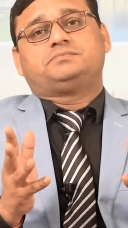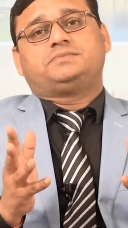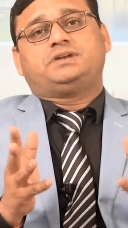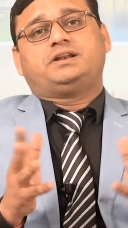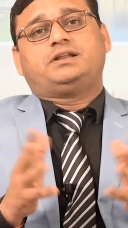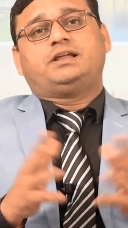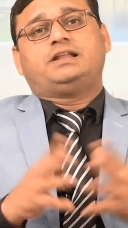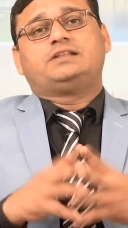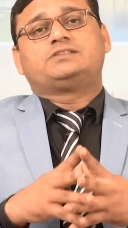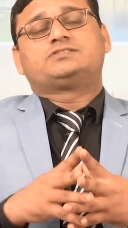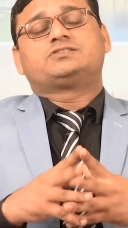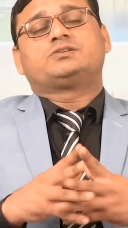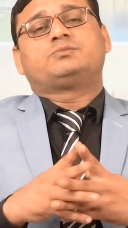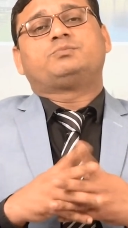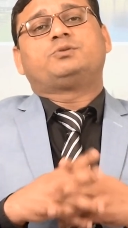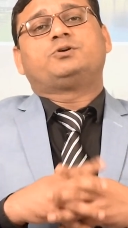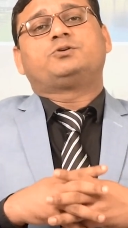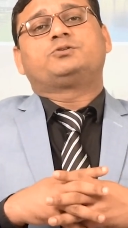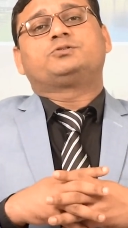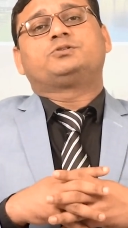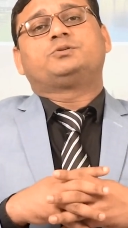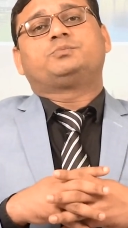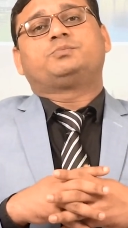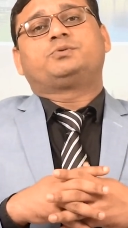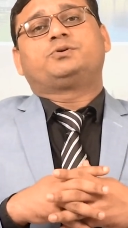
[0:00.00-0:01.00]
tells
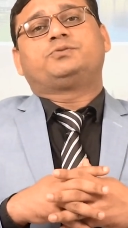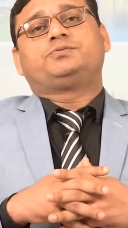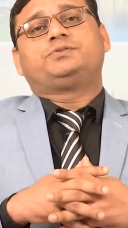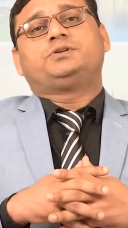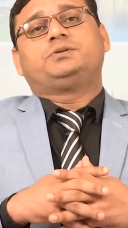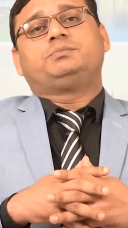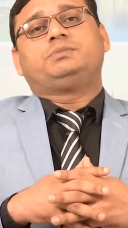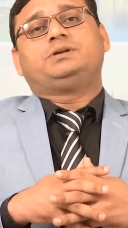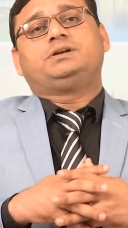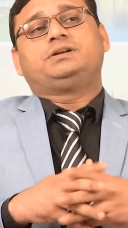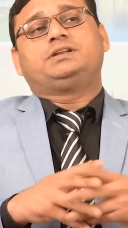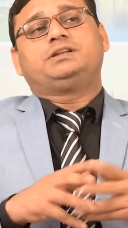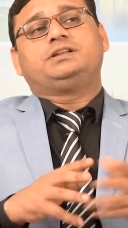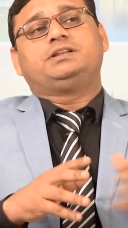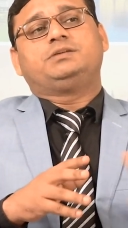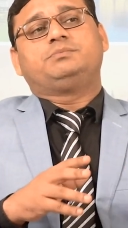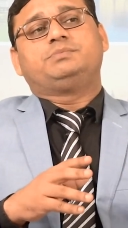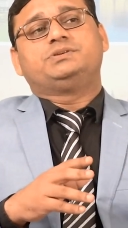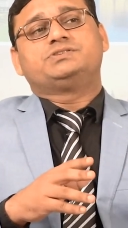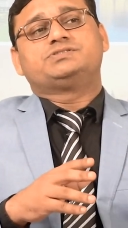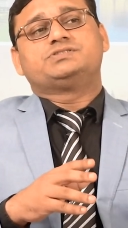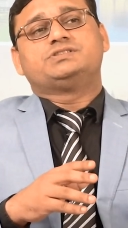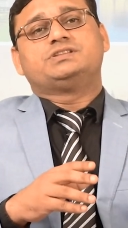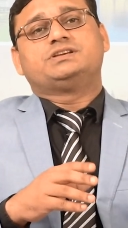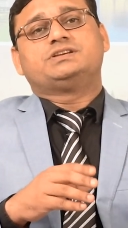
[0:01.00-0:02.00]
about the profitability in a
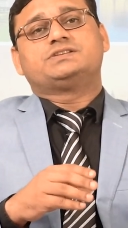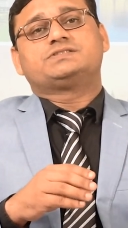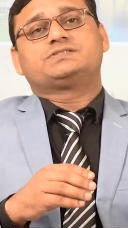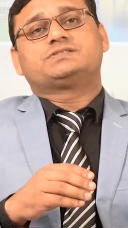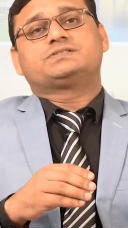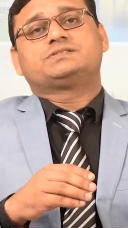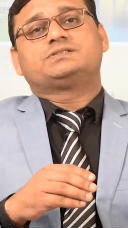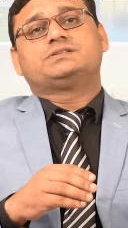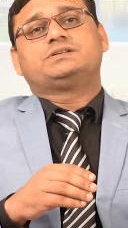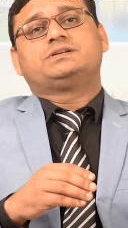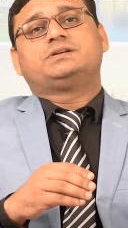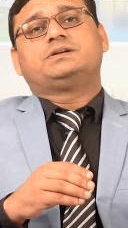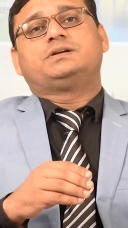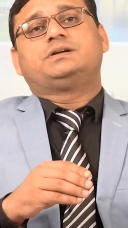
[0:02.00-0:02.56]
business.